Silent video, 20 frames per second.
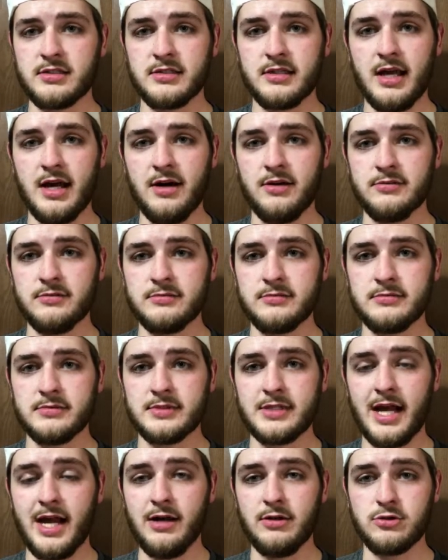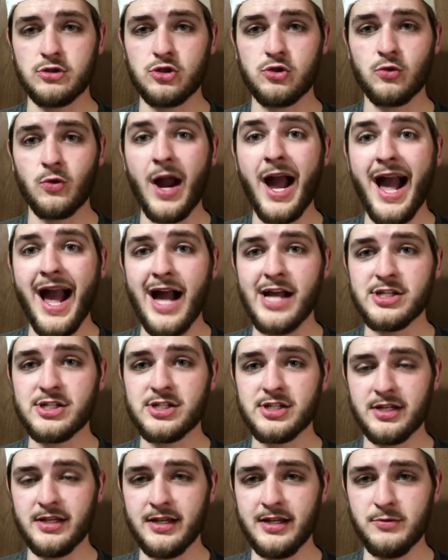Now, Kyle Trask
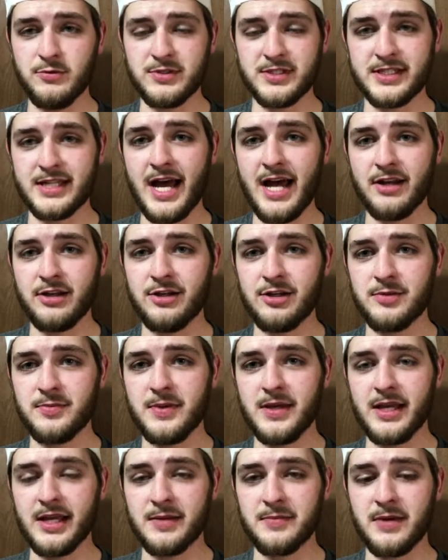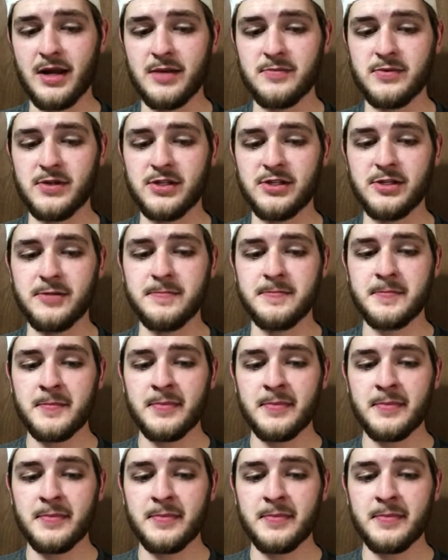was not a good pick in my opinion.